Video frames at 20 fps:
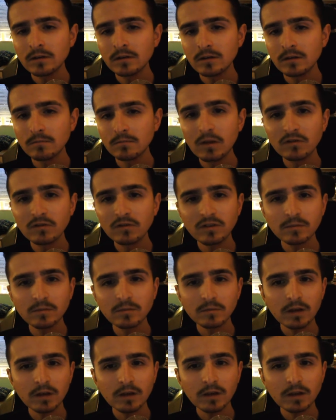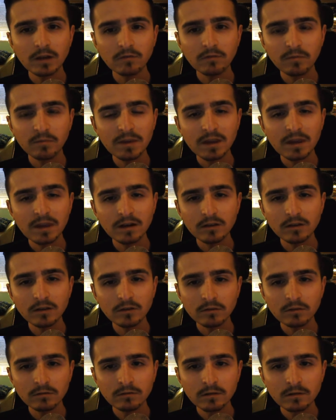Most of them kind of speak English.
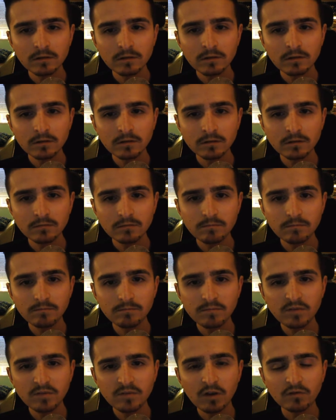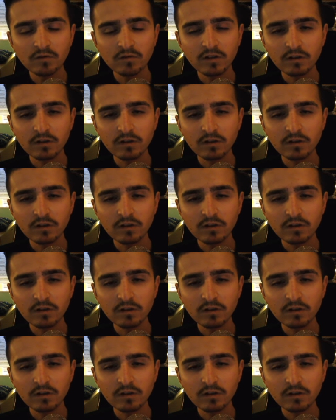So.